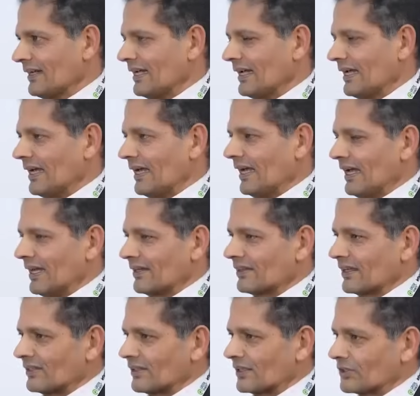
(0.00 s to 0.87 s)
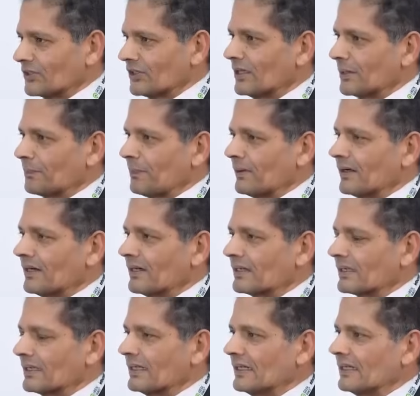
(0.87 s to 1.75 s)
And, and the third
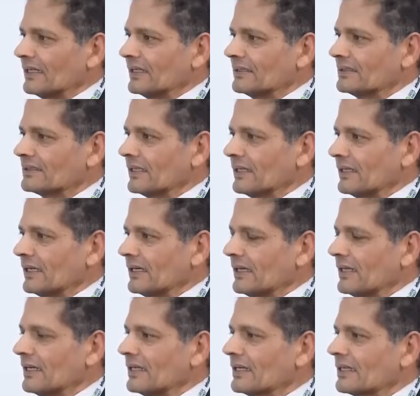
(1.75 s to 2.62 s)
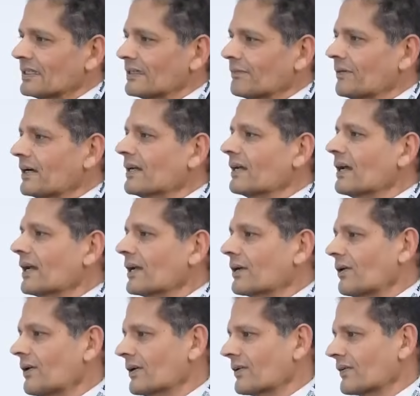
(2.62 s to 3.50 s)
part is uh, it is a very high
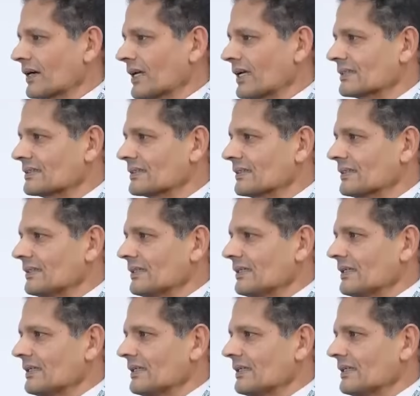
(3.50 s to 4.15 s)
contrast.